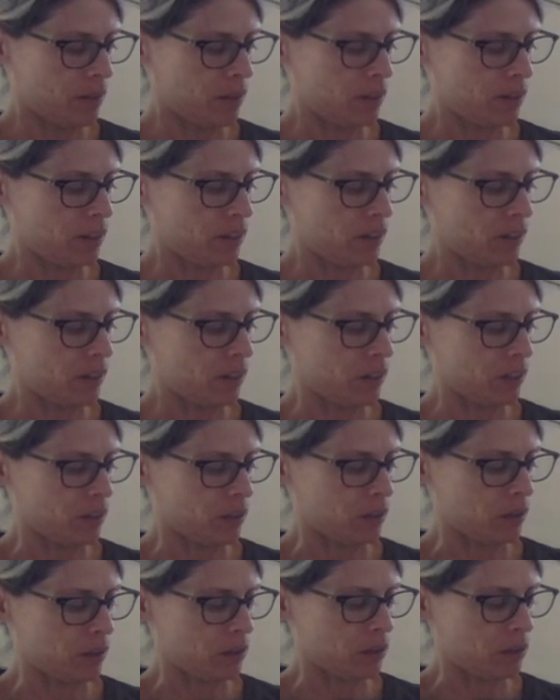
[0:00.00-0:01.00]
Let's look at this
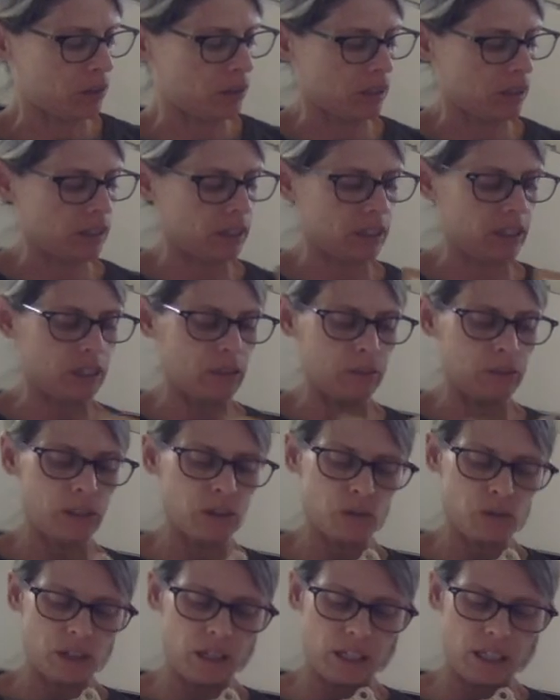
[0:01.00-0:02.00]
one. This one's a little bit
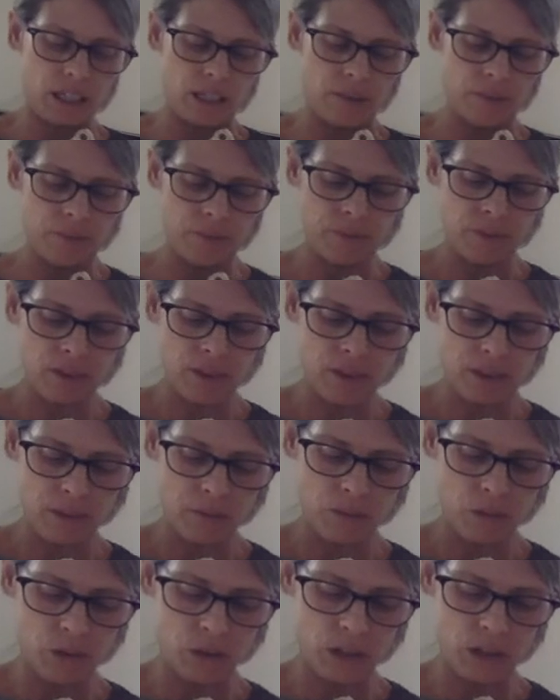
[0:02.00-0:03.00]
tricky.
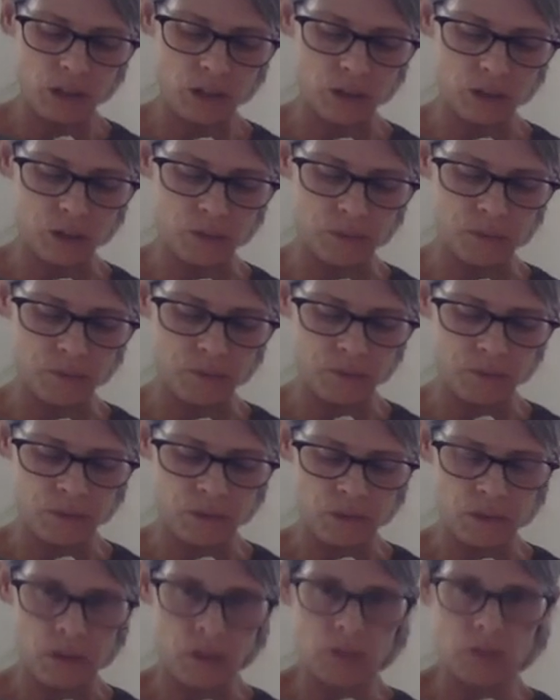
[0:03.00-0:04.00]
I'm going to
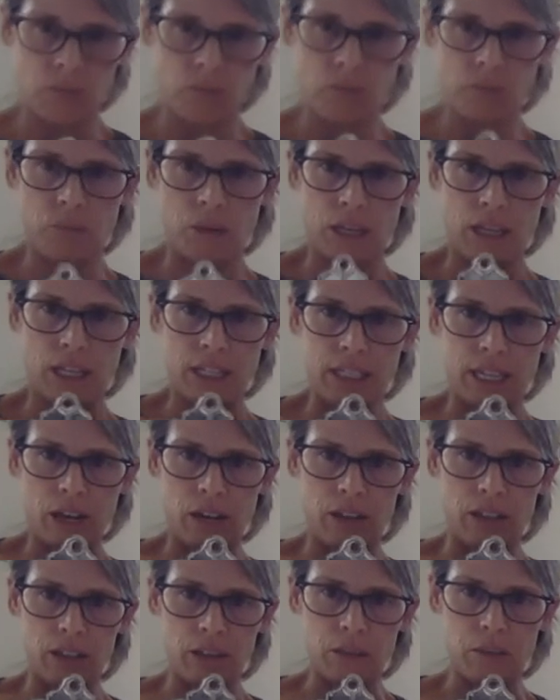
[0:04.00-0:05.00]
break it down
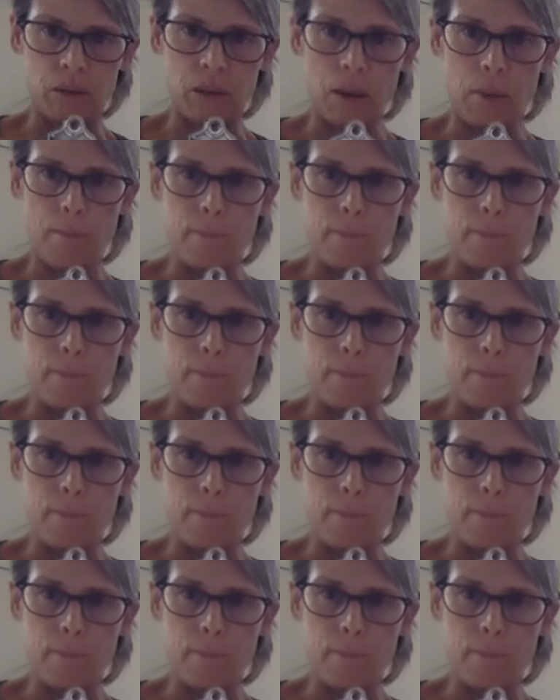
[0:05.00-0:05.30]
a little bit.